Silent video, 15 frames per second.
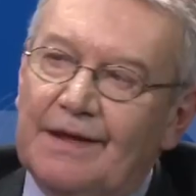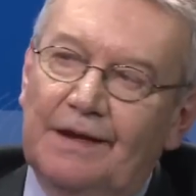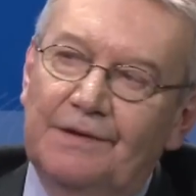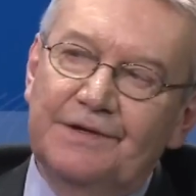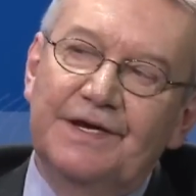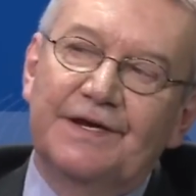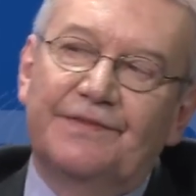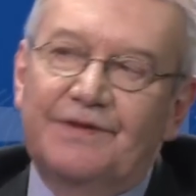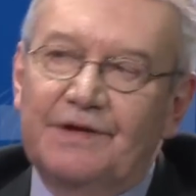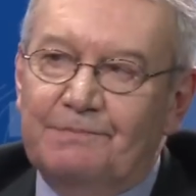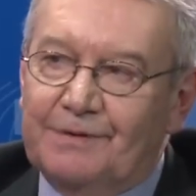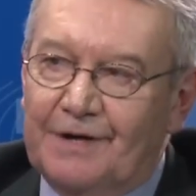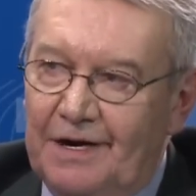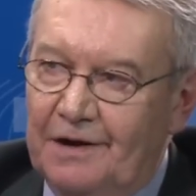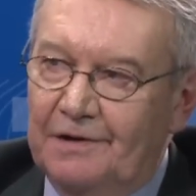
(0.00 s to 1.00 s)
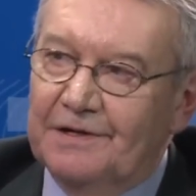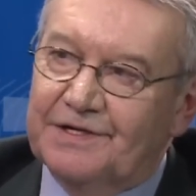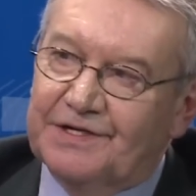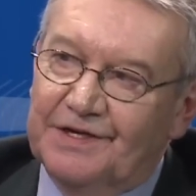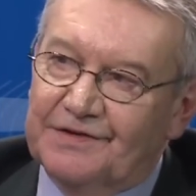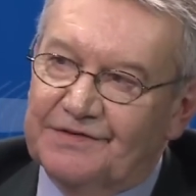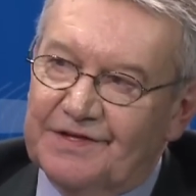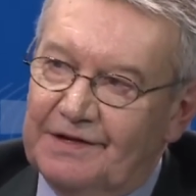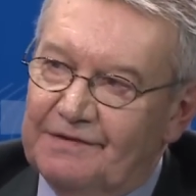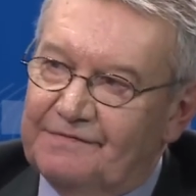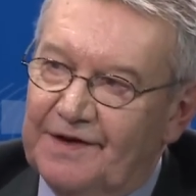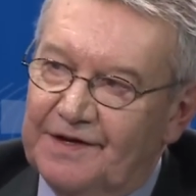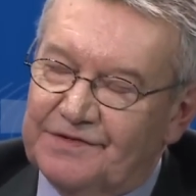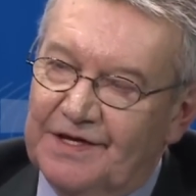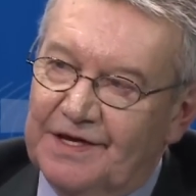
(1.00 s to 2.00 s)
Now, looking at the priorities that are
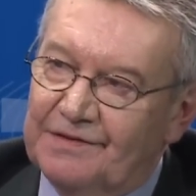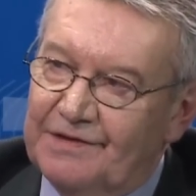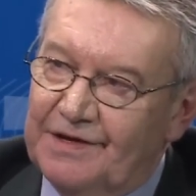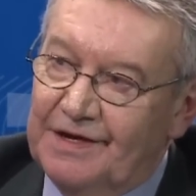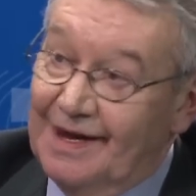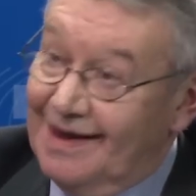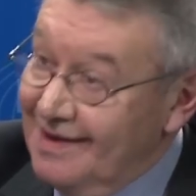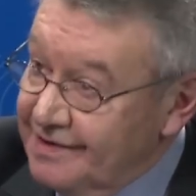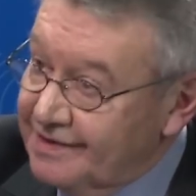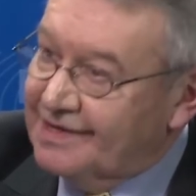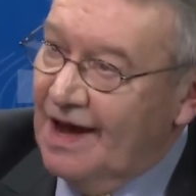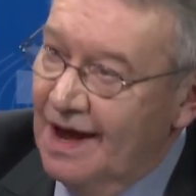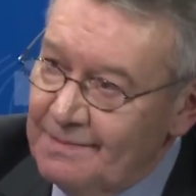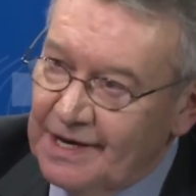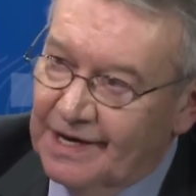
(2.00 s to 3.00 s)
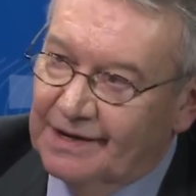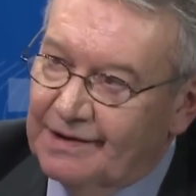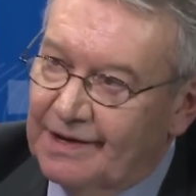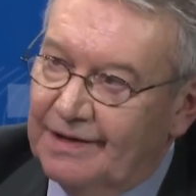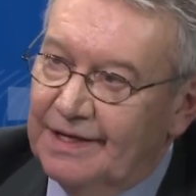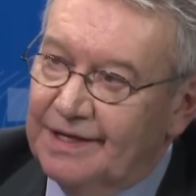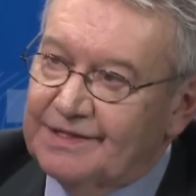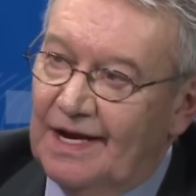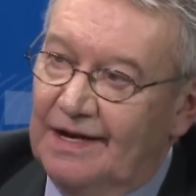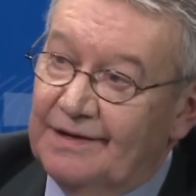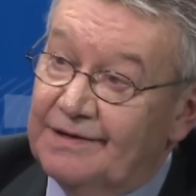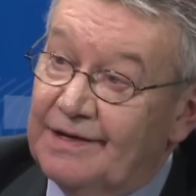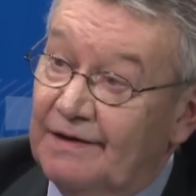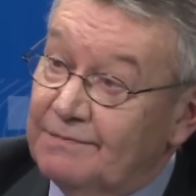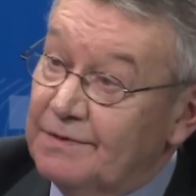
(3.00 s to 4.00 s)
facing the incoming Italian
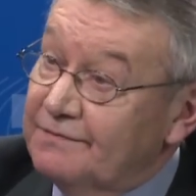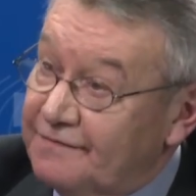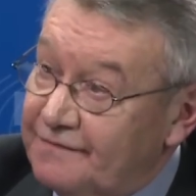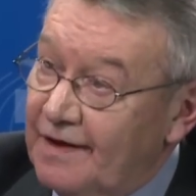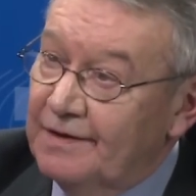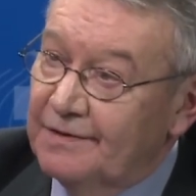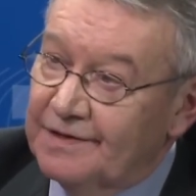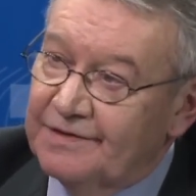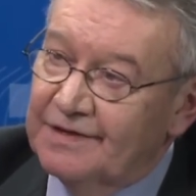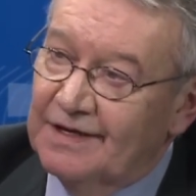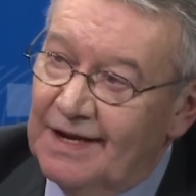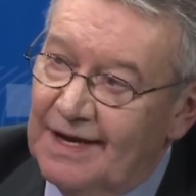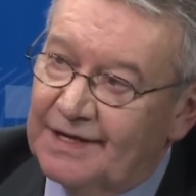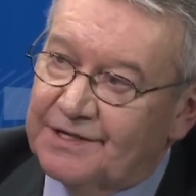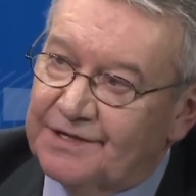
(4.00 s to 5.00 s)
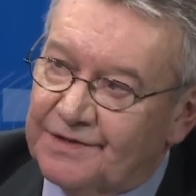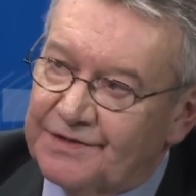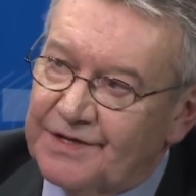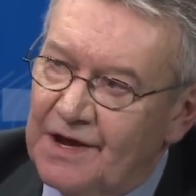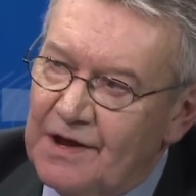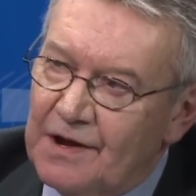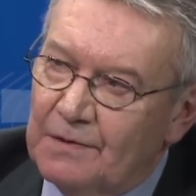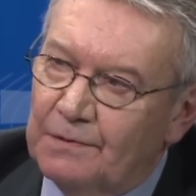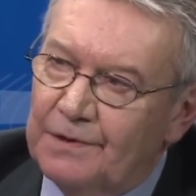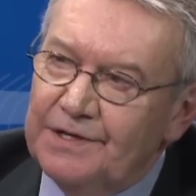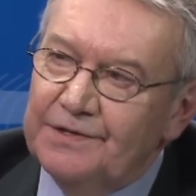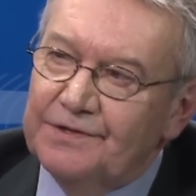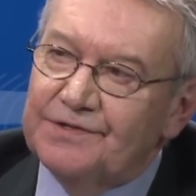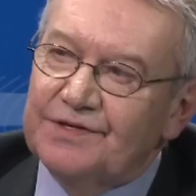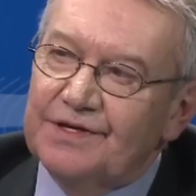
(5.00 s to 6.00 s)
government following the elections, what do
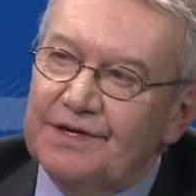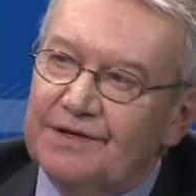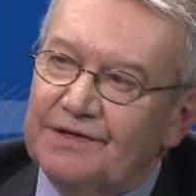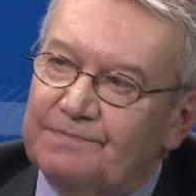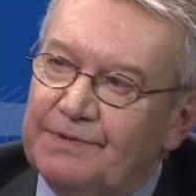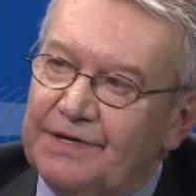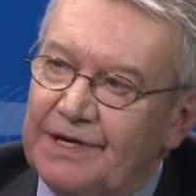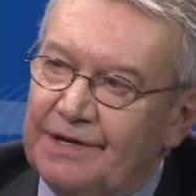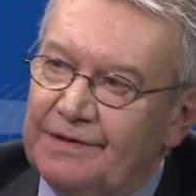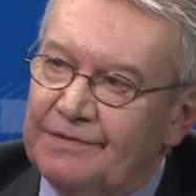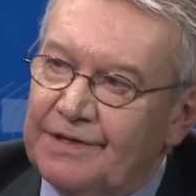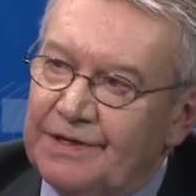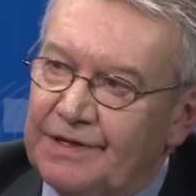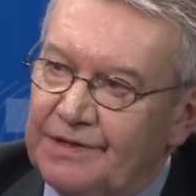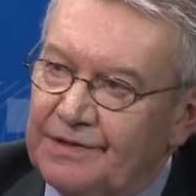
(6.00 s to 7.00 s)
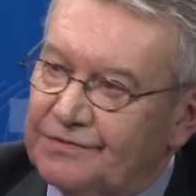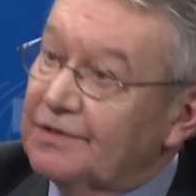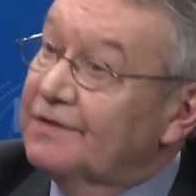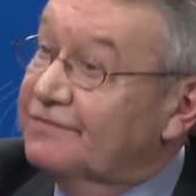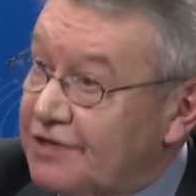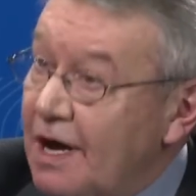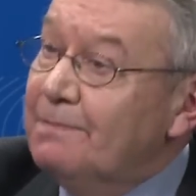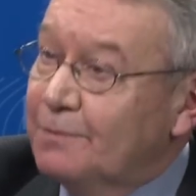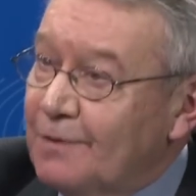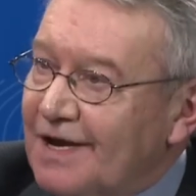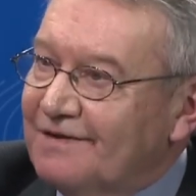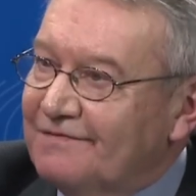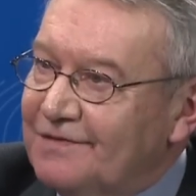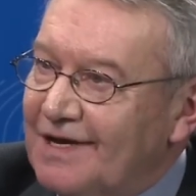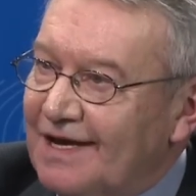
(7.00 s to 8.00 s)
you see as being the sort of top one,
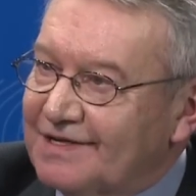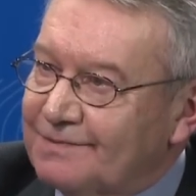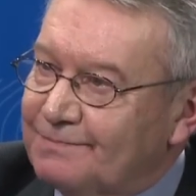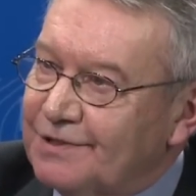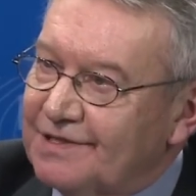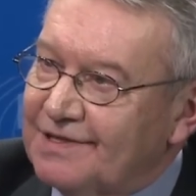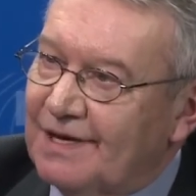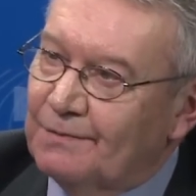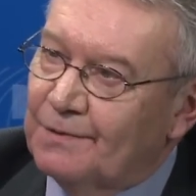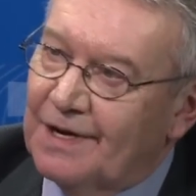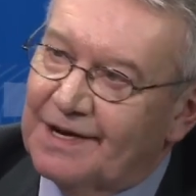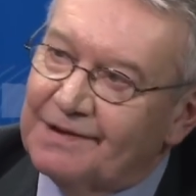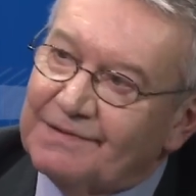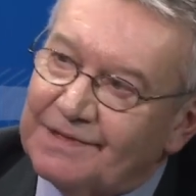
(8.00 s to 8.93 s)
if you like to put it that way?